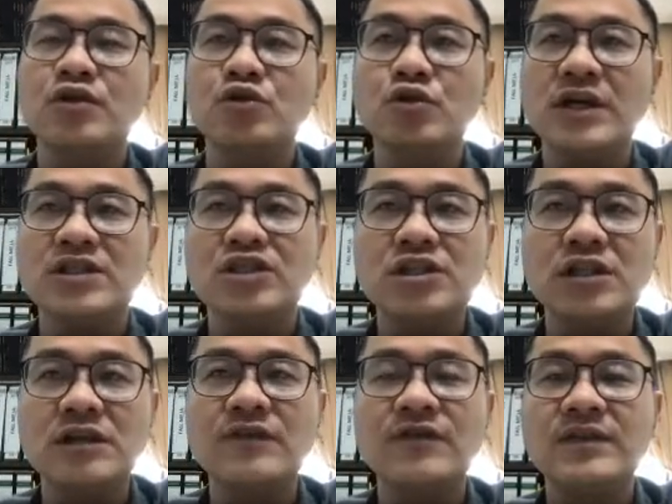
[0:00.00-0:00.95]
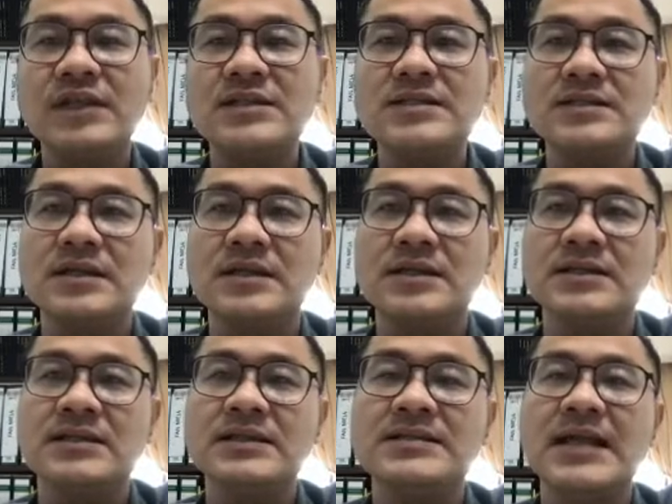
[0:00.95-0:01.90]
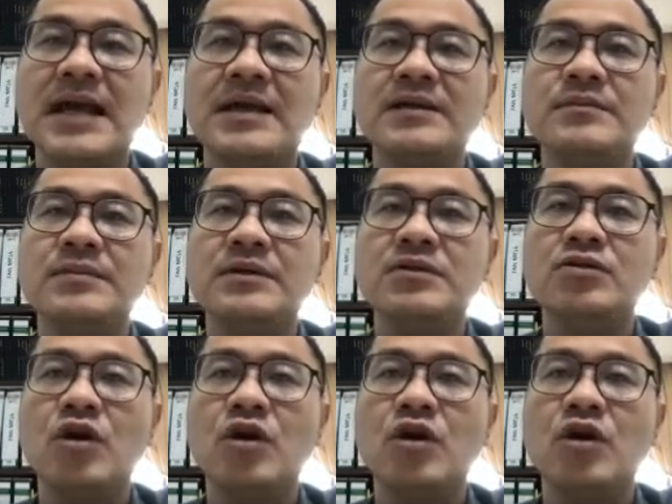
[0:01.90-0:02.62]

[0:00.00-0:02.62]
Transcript: to achieve this desirable